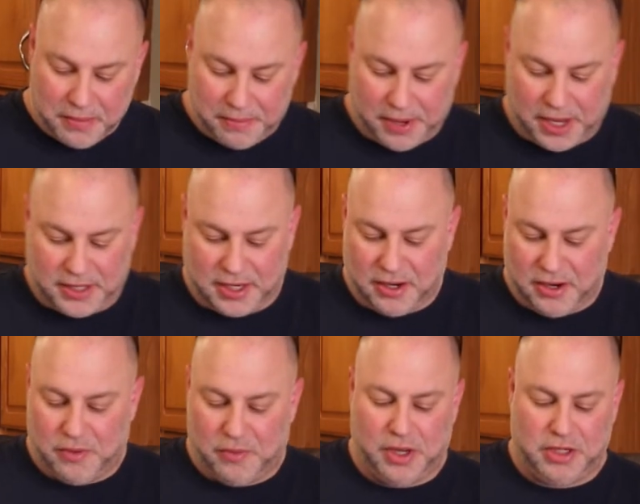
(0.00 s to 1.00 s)
But
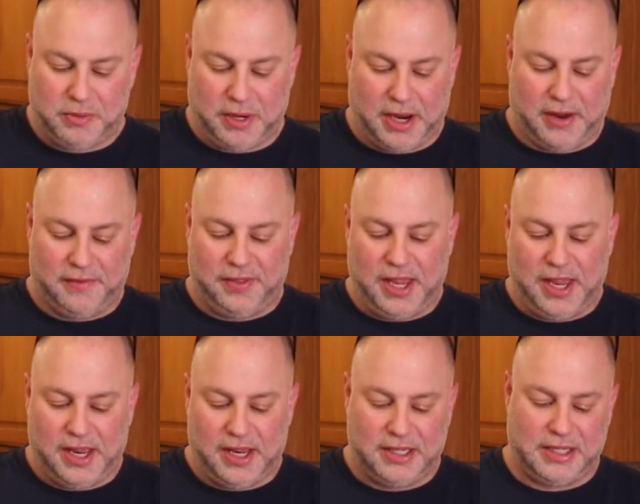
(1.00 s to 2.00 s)
once we have
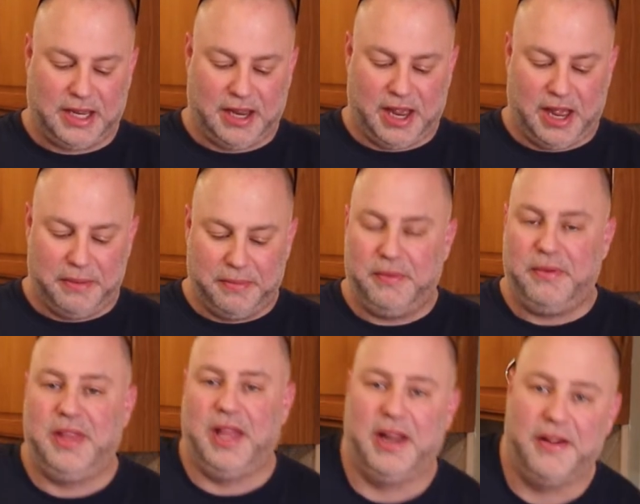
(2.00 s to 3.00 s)
these
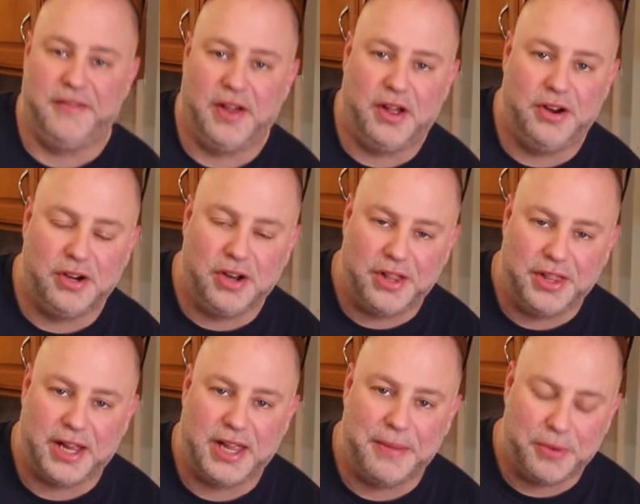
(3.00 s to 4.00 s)
that have undergone
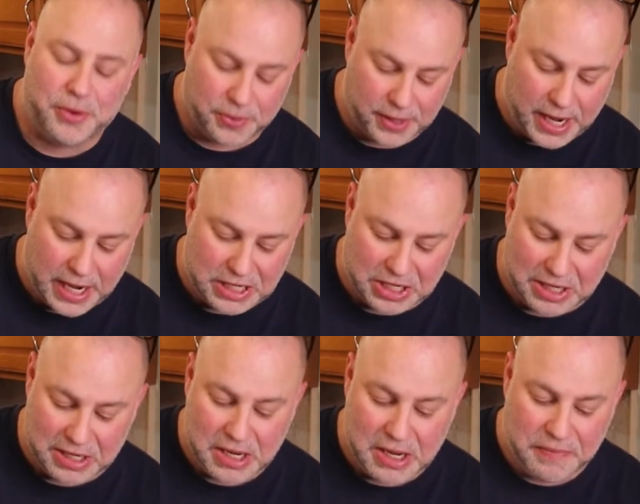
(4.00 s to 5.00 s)
that chemical reaction,